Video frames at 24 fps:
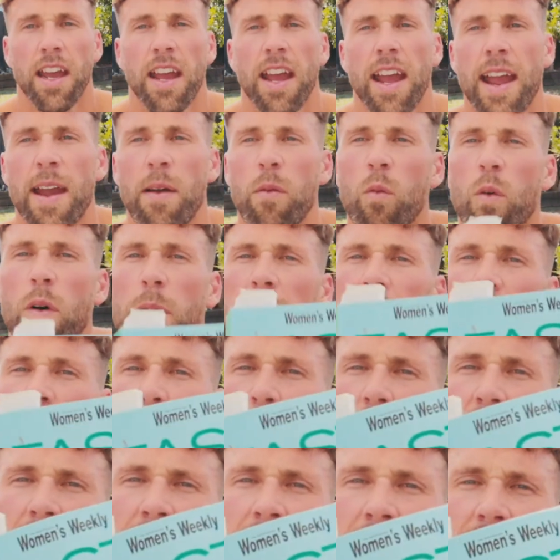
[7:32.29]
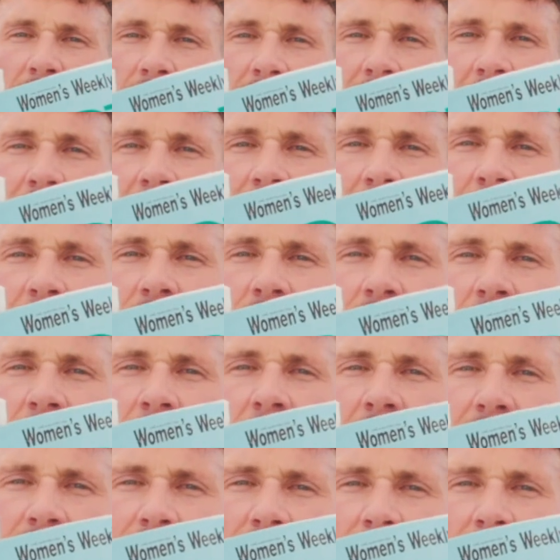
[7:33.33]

and Woman's Weekly Fast